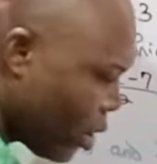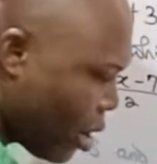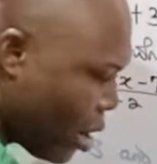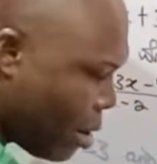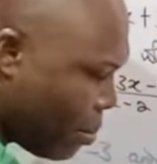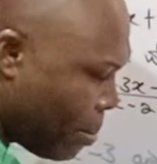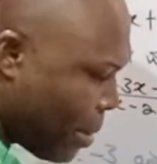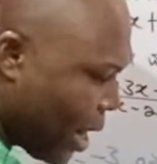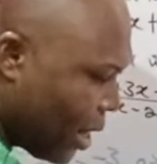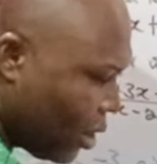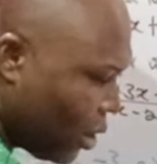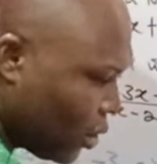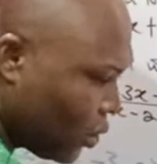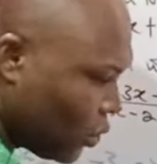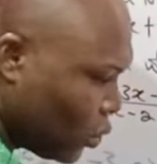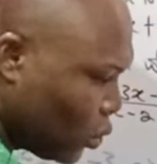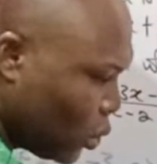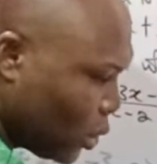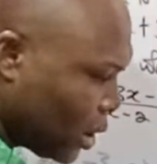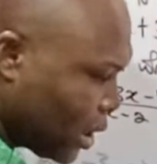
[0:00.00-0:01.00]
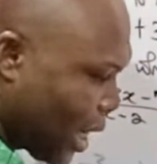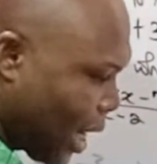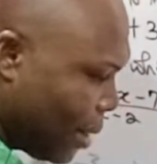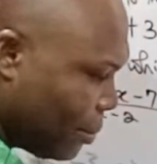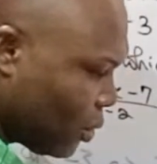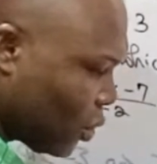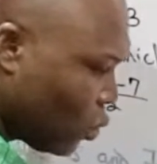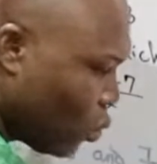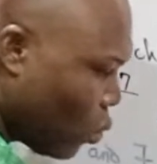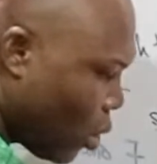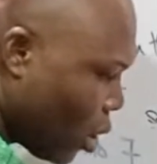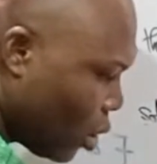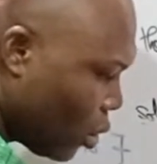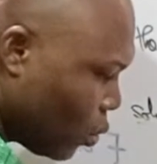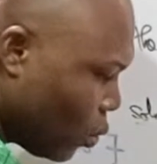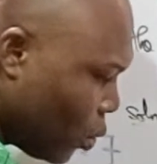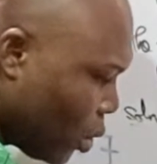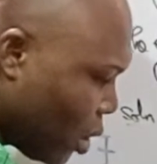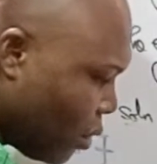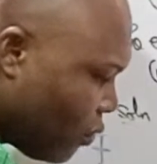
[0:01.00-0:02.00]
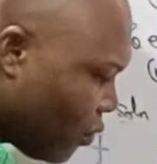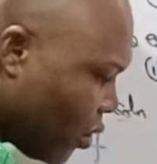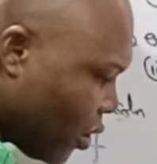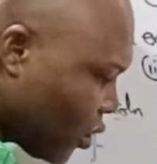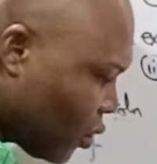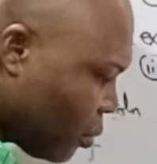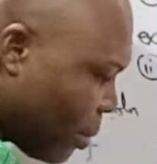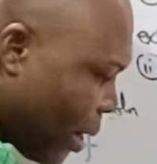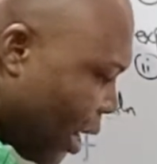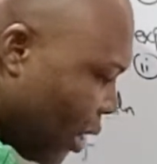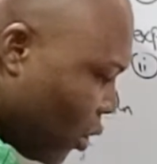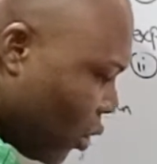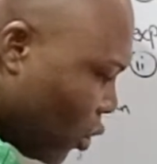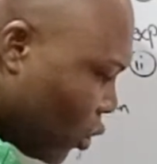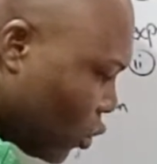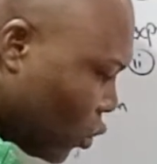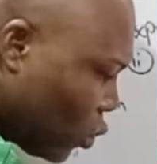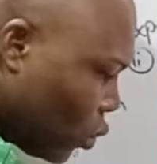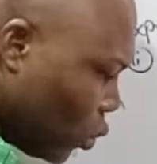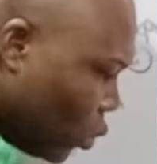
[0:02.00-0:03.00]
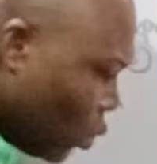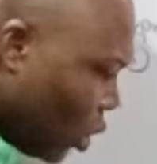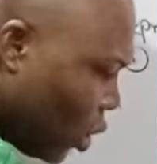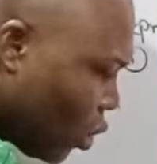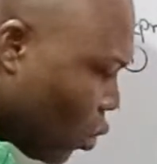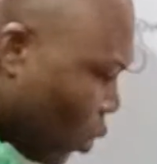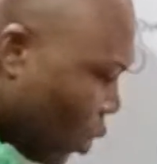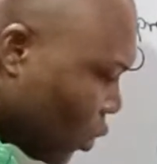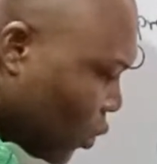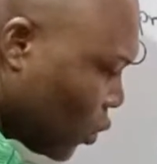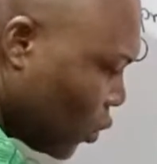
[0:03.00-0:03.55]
Minus 2 times 1 will give us minus 2 equals to